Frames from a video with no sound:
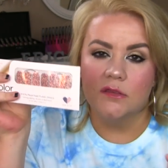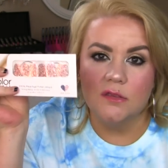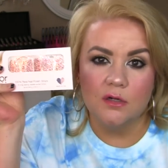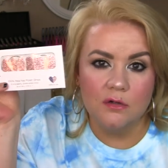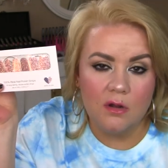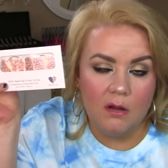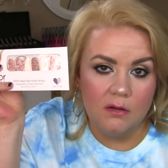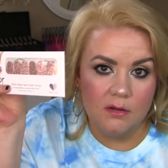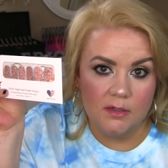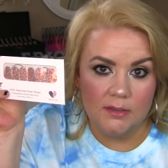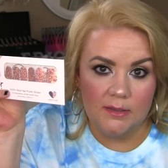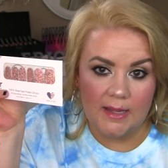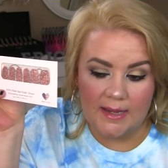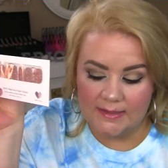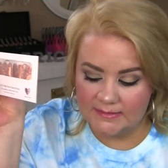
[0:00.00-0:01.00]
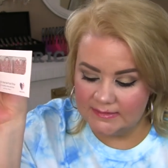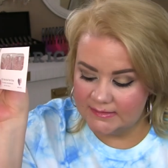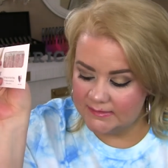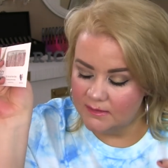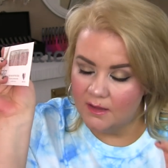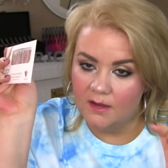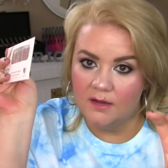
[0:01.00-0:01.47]
they're not going to last
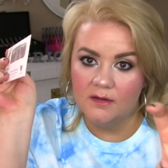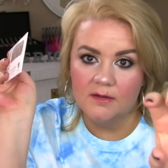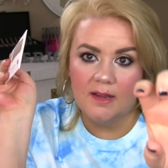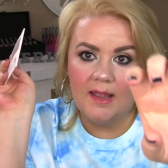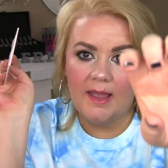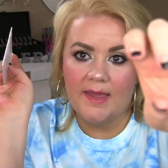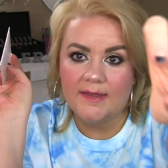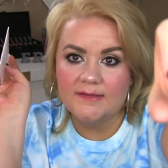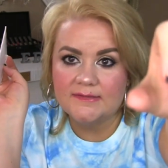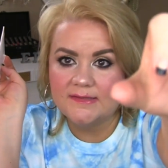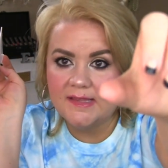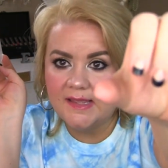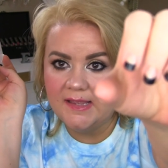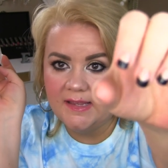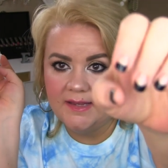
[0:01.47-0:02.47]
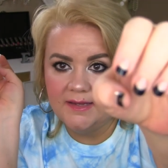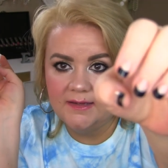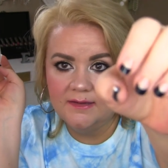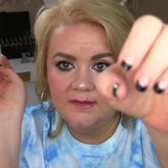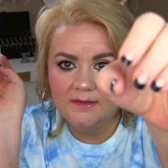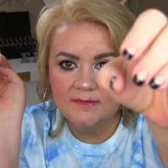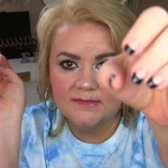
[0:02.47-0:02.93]
as long as
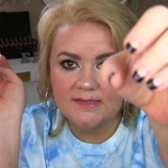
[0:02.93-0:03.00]
the,